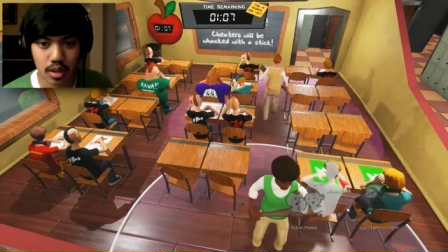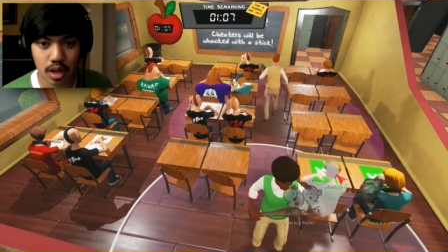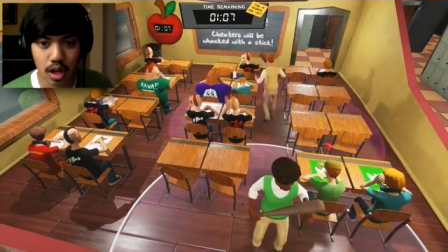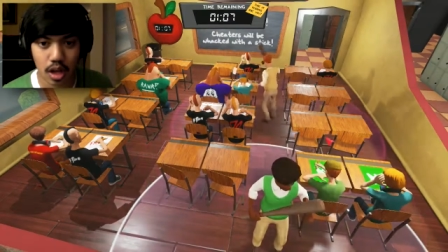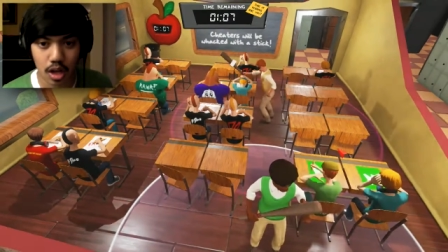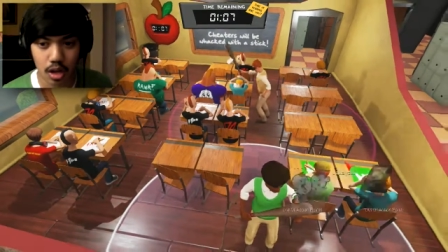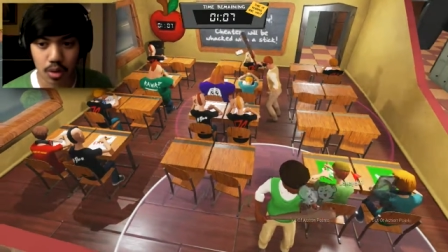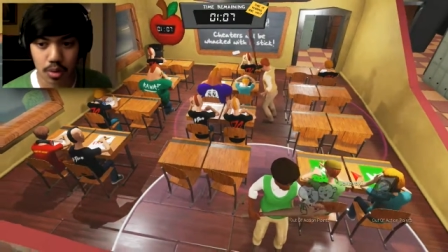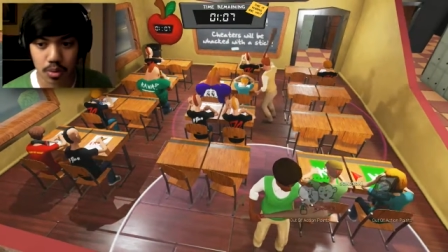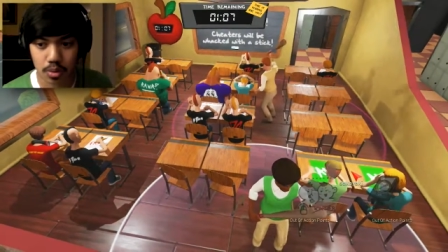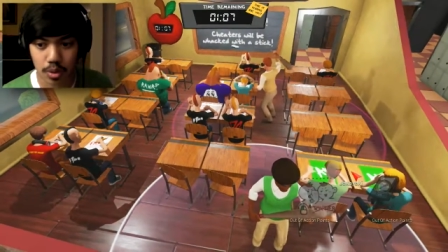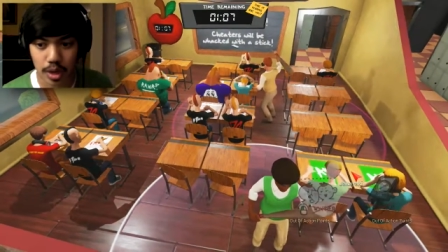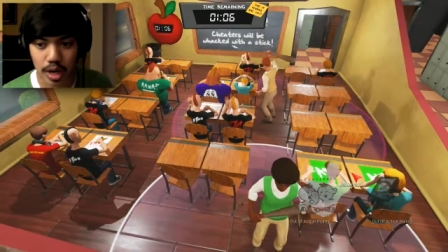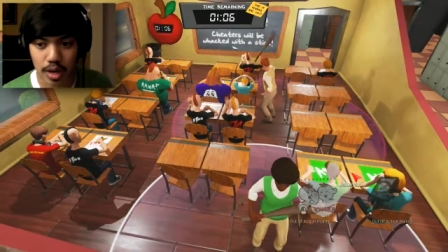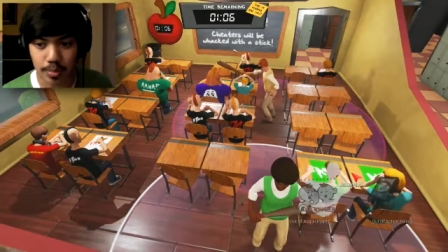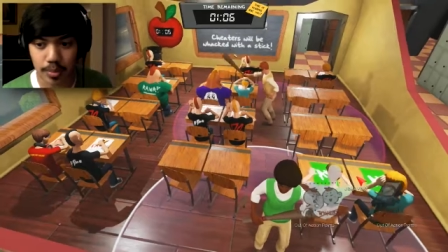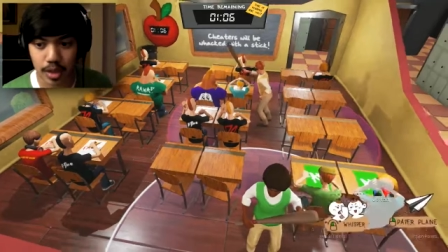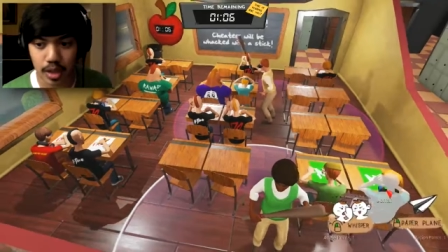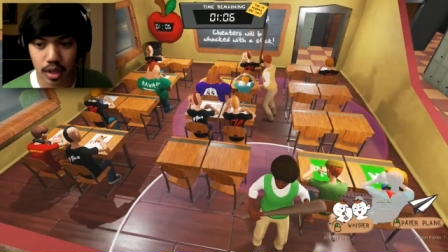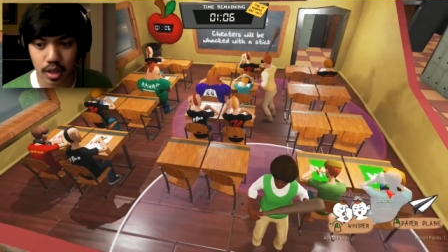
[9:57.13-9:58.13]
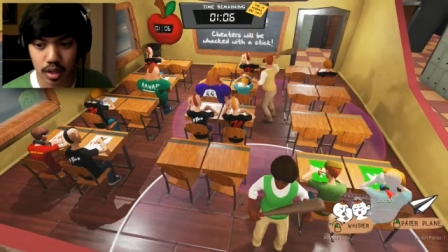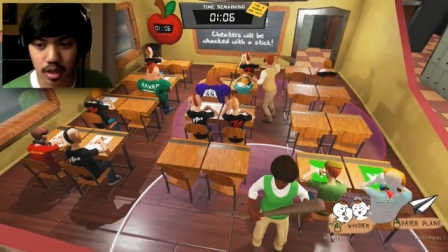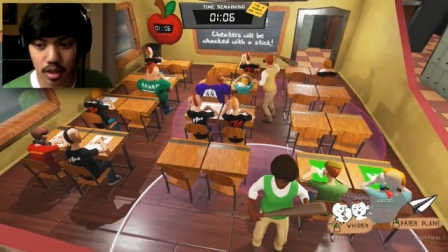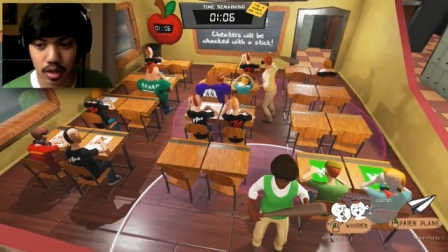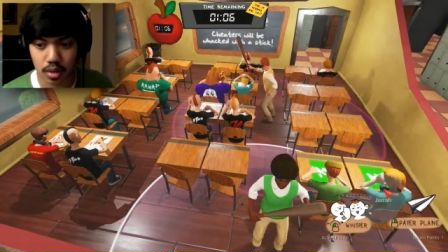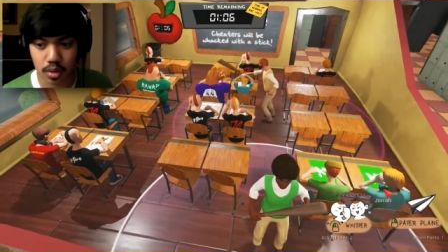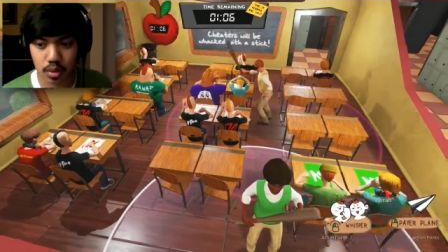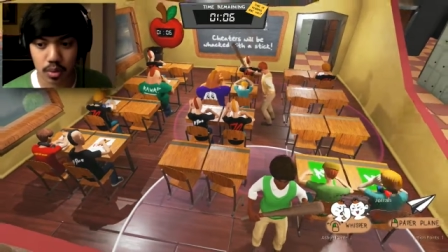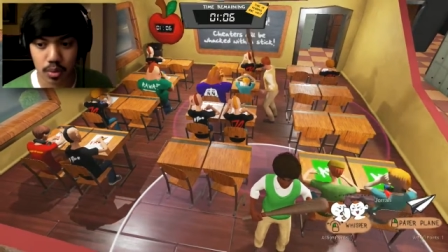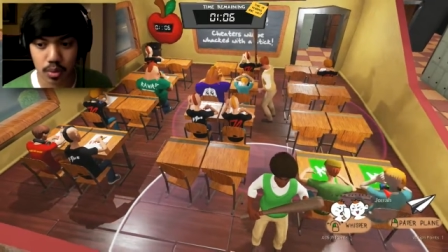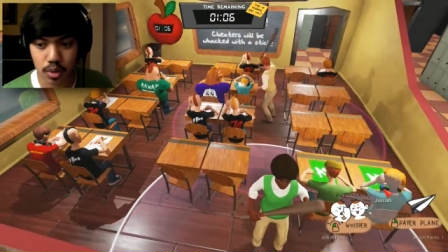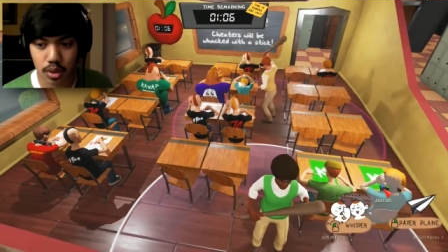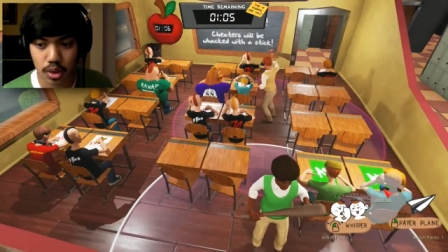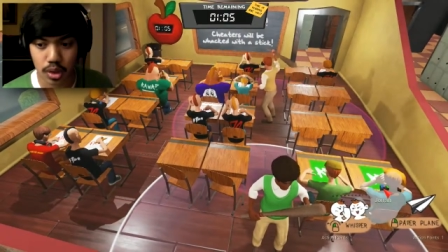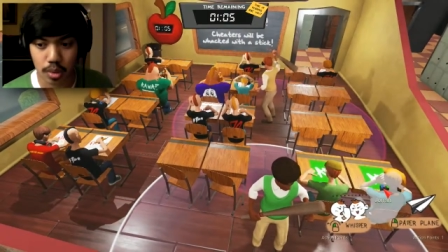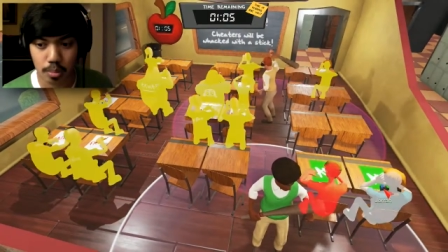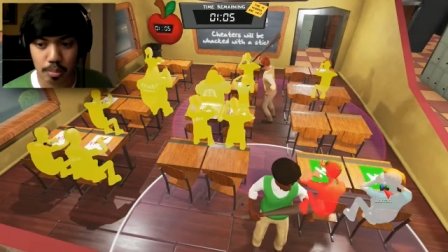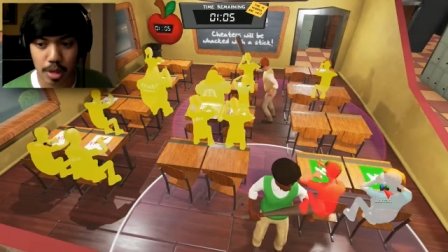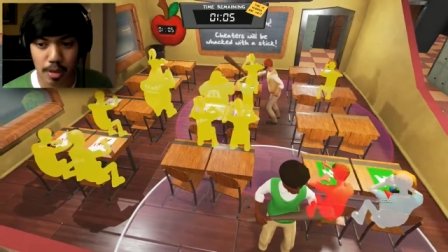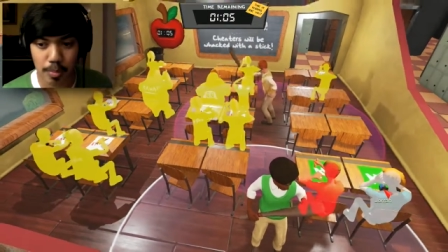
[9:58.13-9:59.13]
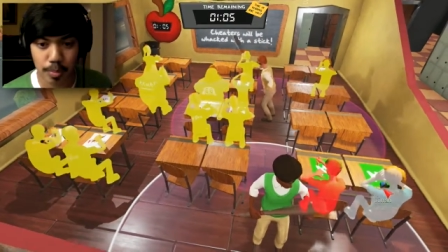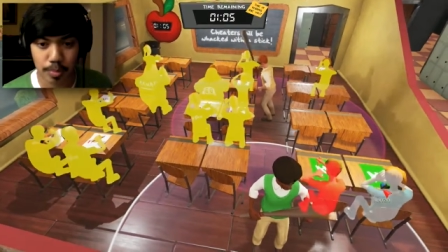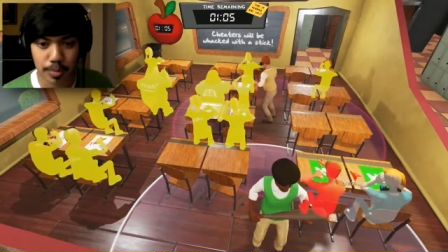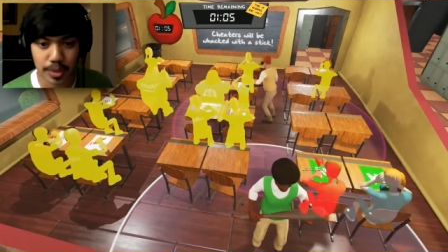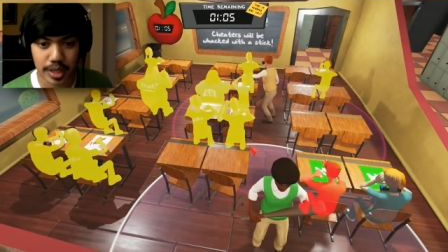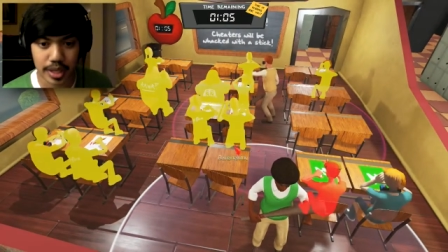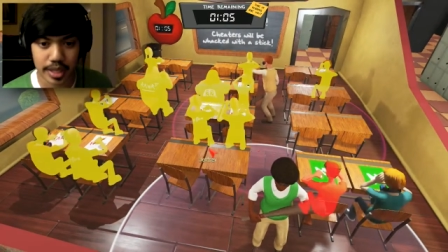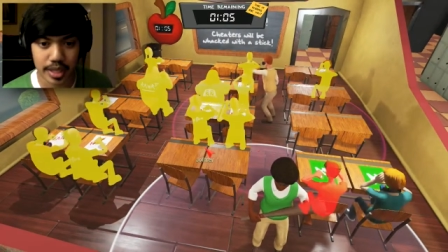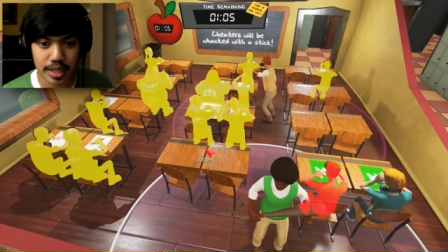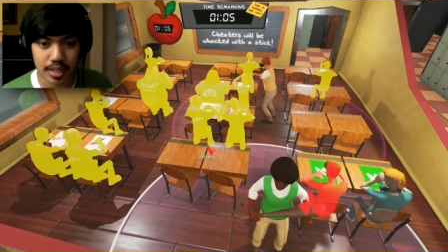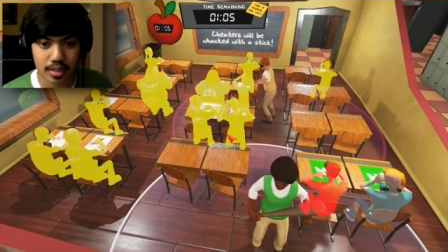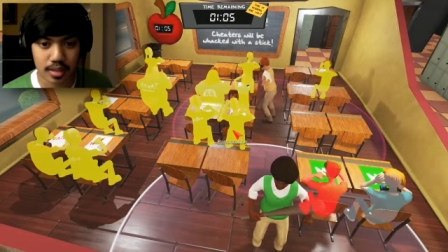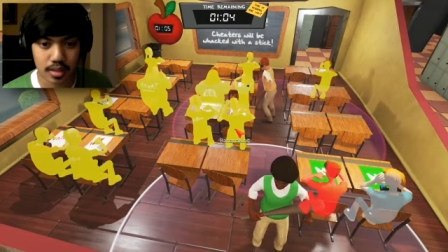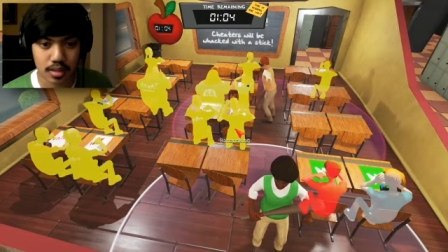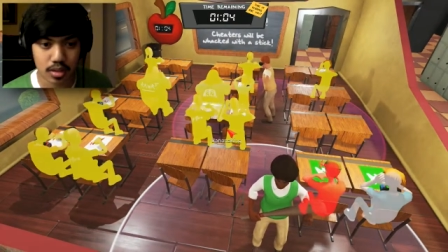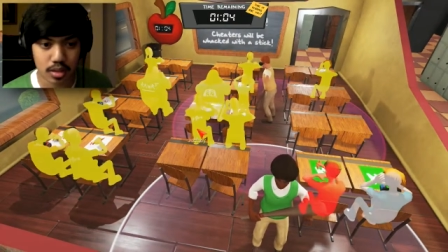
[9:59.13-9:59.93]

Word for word: Uh-oh, crap. Uh-oh. Paper plane